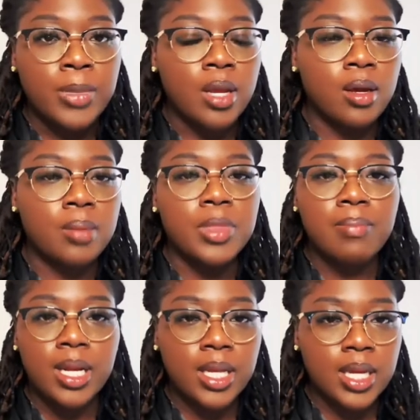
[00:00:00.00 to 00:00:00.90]
the
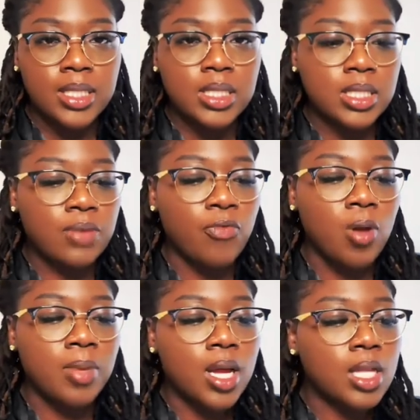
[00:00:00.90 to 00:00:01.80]
medications in
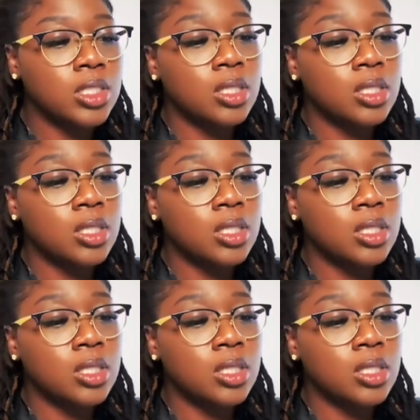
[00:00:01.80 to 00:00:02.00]
pharmacology,